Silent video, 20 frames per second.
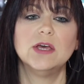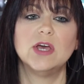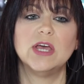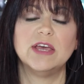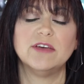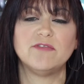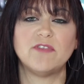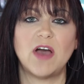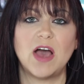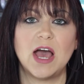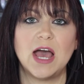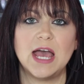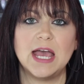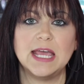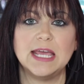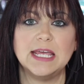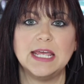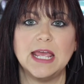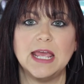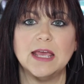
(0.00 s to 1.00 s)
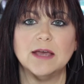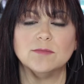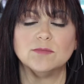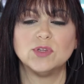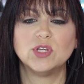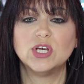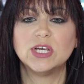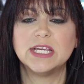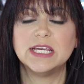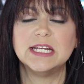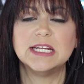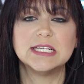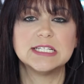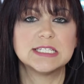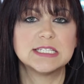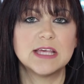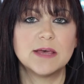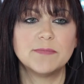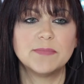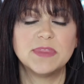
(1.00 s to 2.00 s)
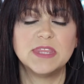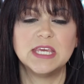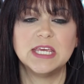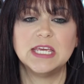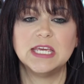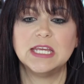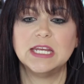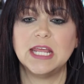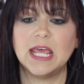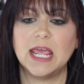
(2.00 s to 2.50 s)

If I am looking at something